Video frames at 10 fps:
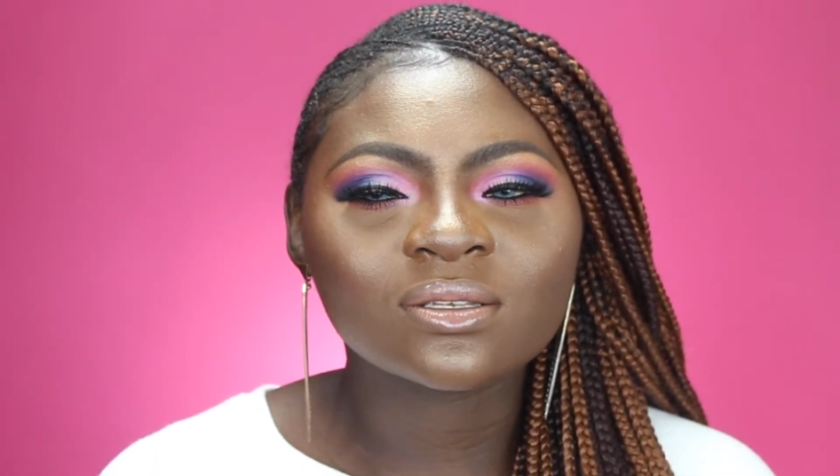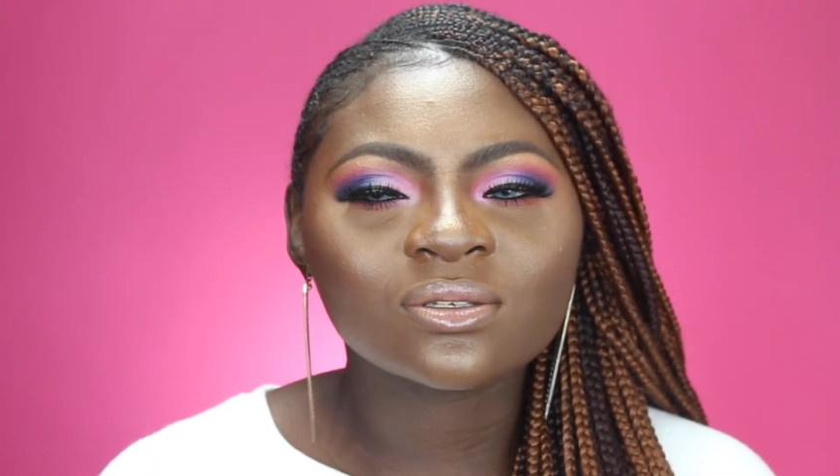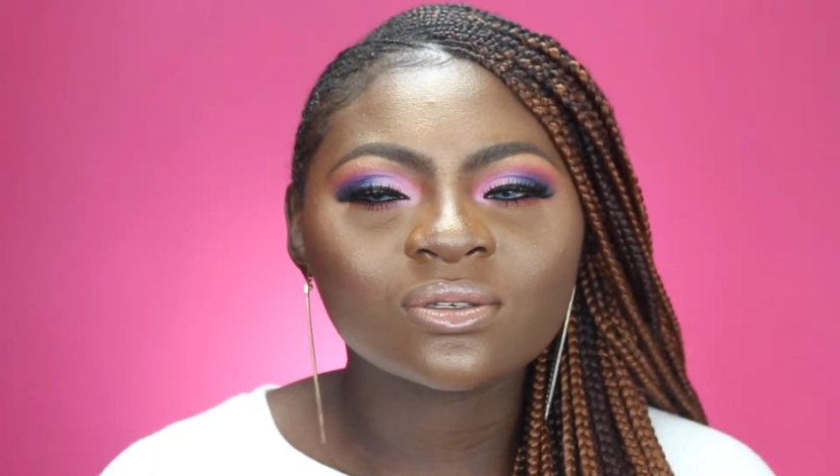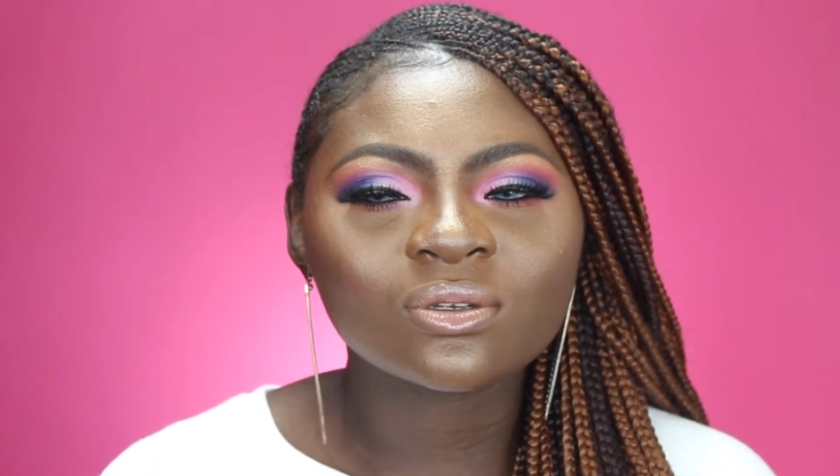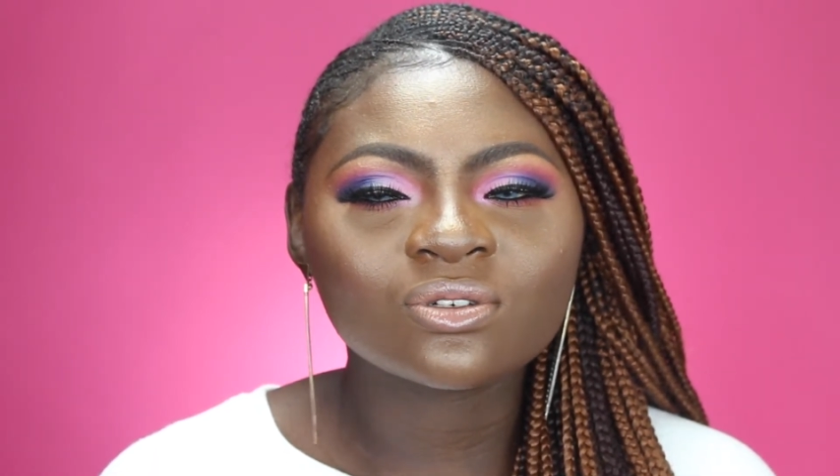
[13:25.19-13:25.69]

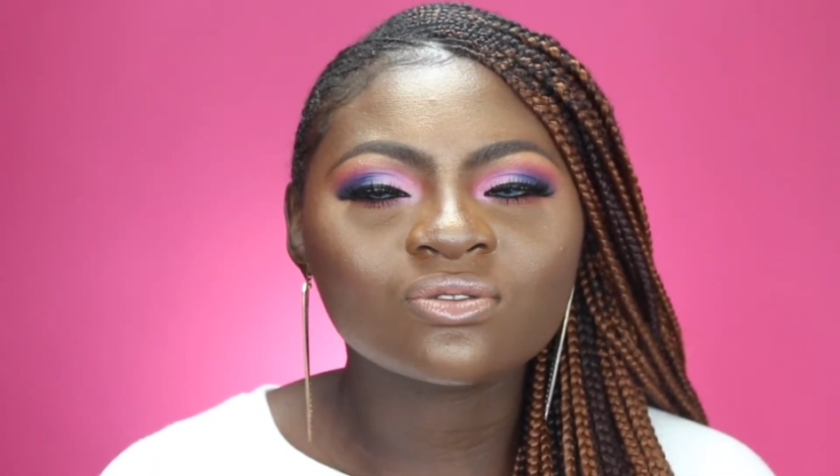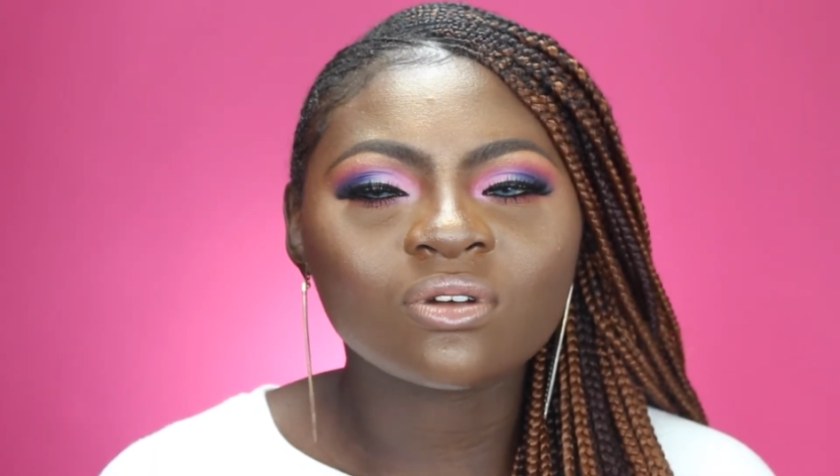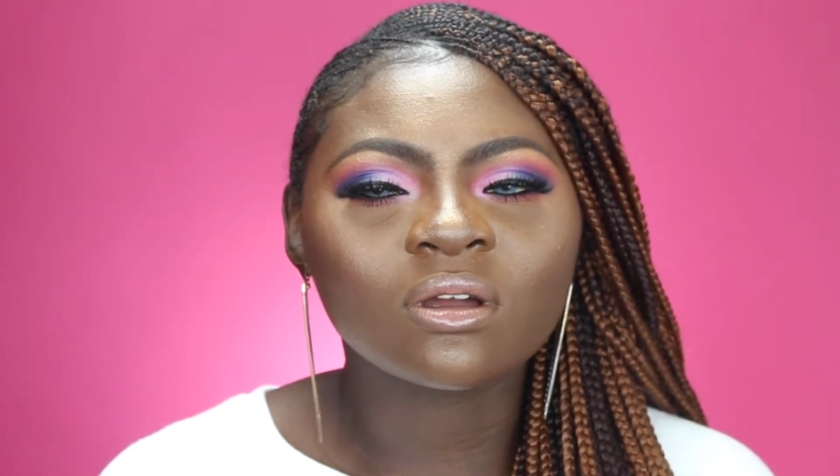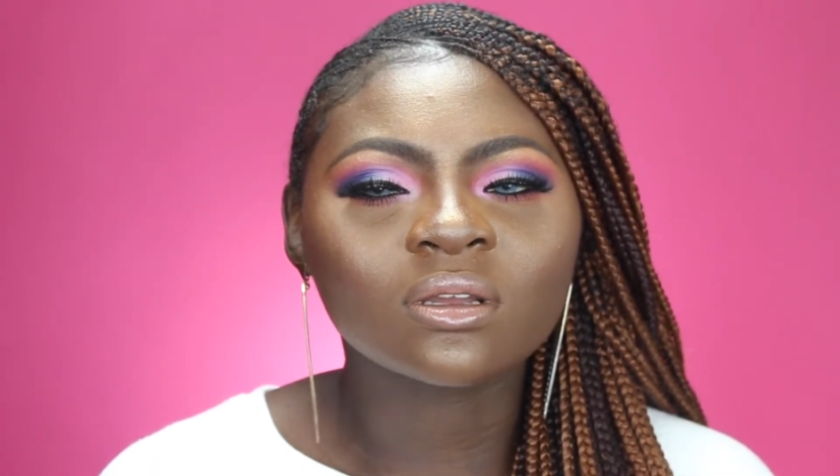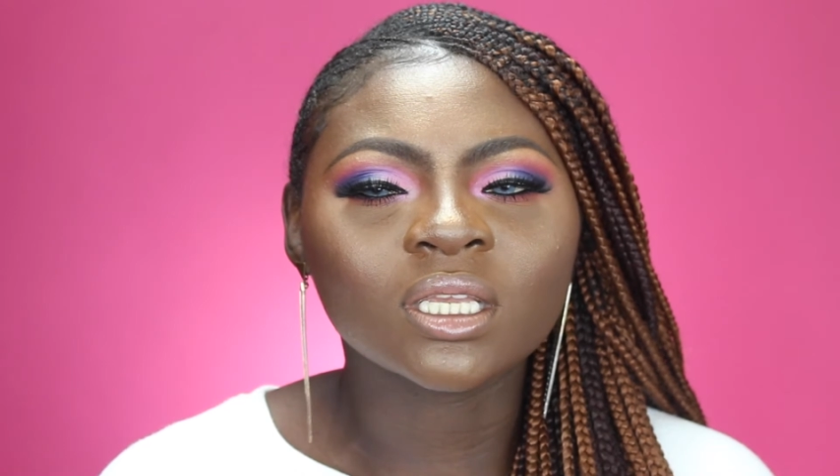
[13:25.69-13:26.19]
so
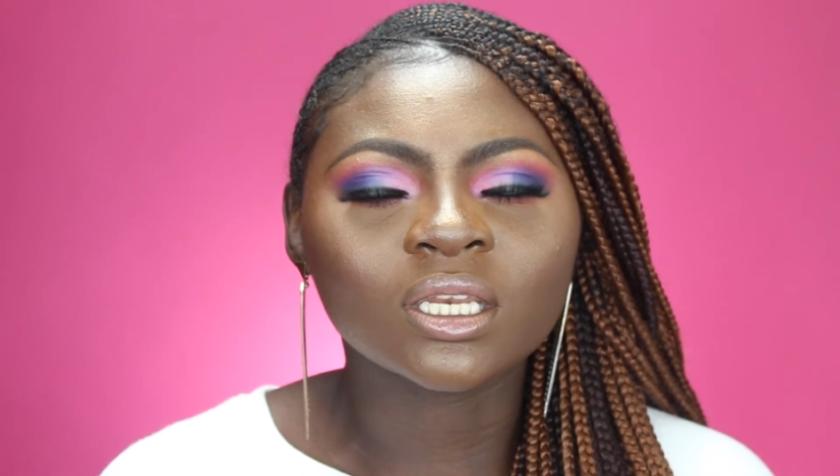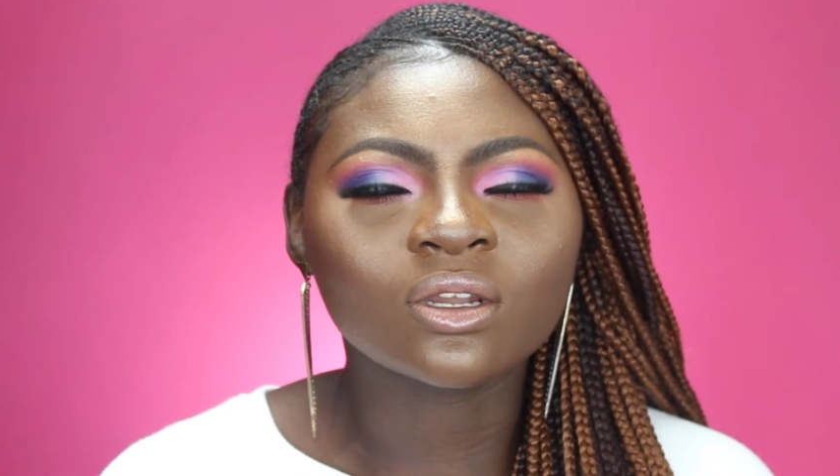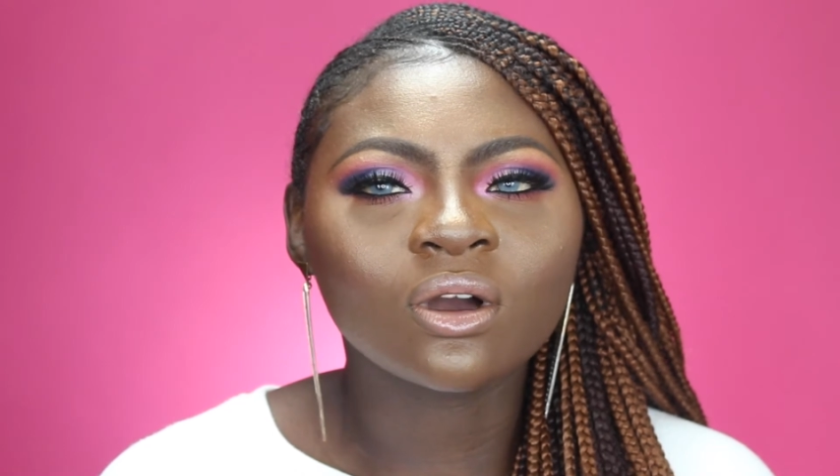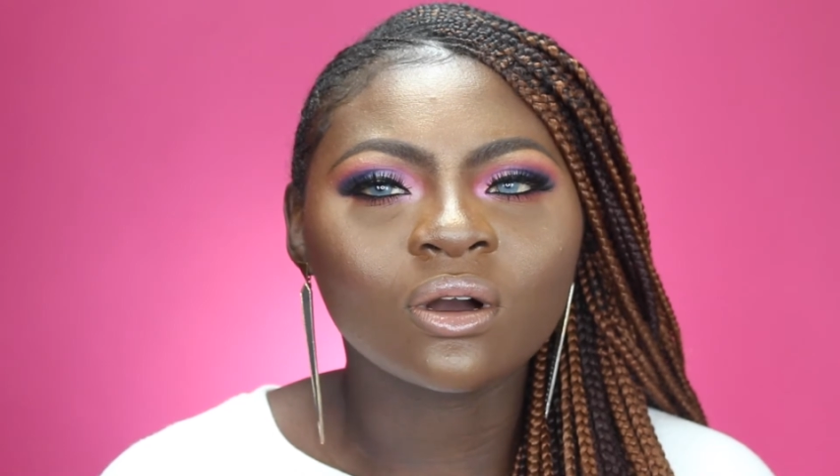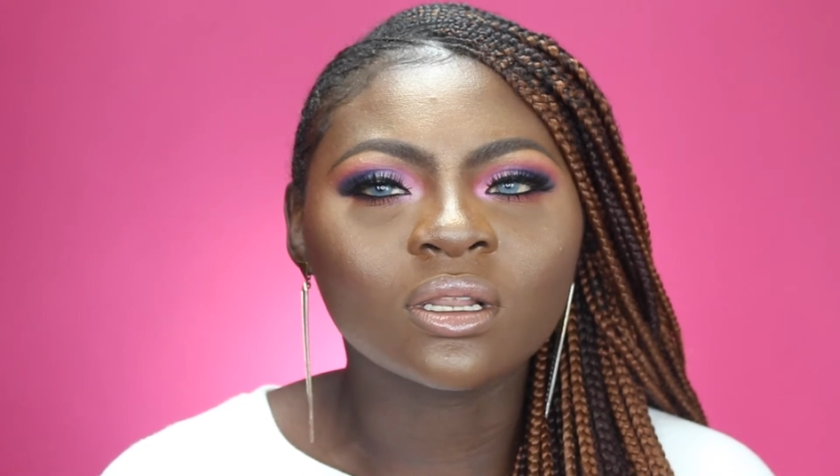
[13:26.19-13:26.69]
strong in
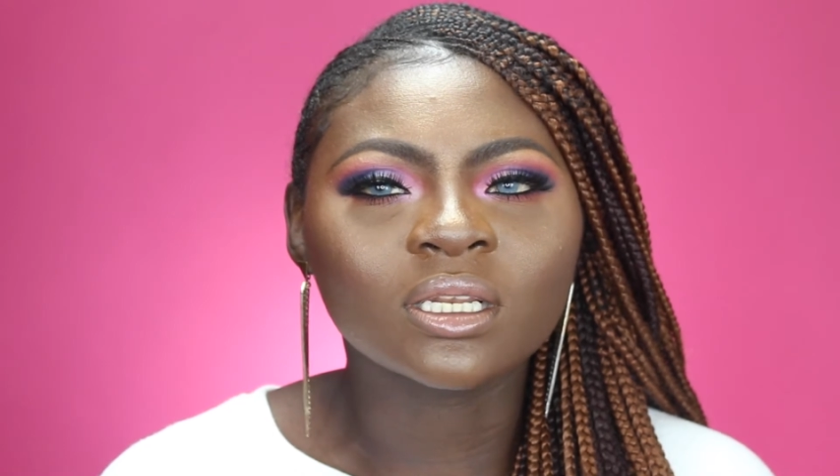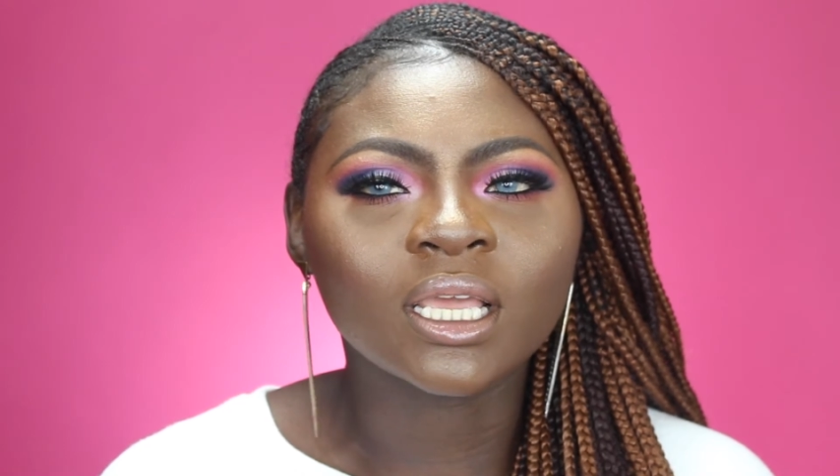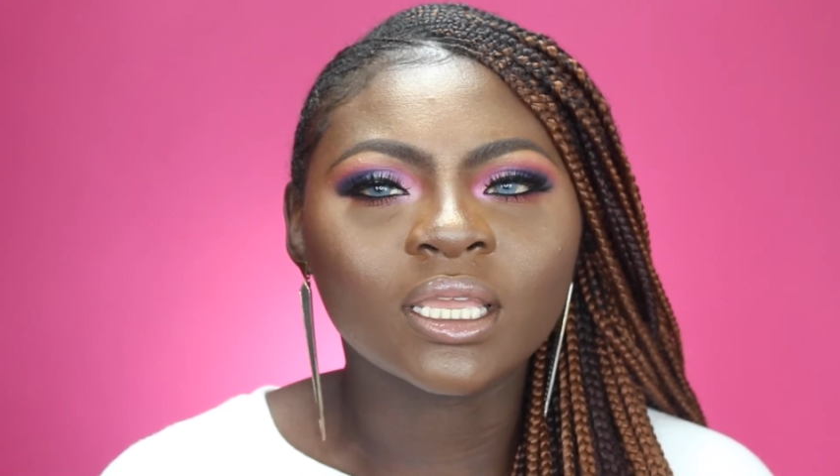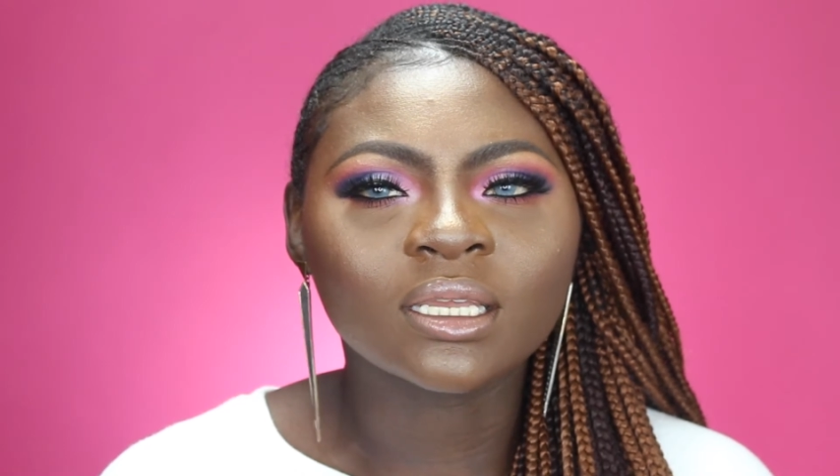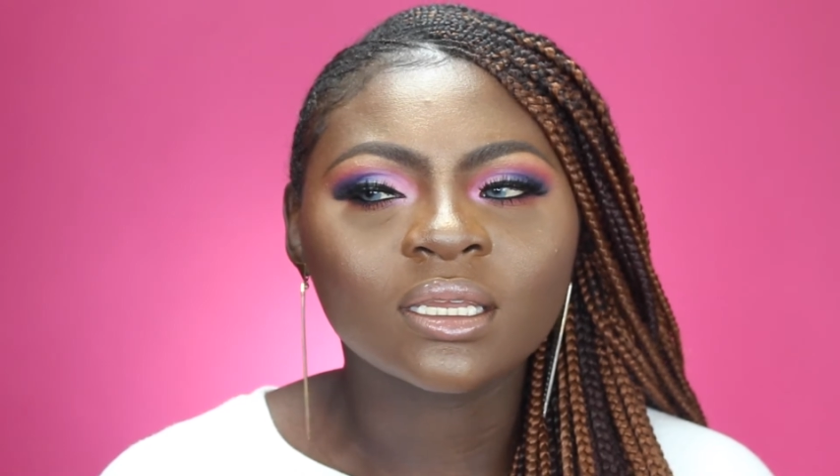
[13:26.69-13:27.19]
God,
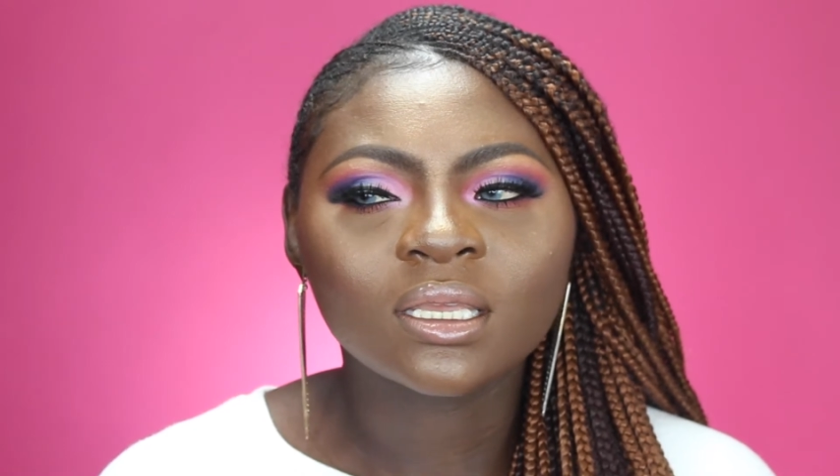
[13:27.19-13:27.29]
like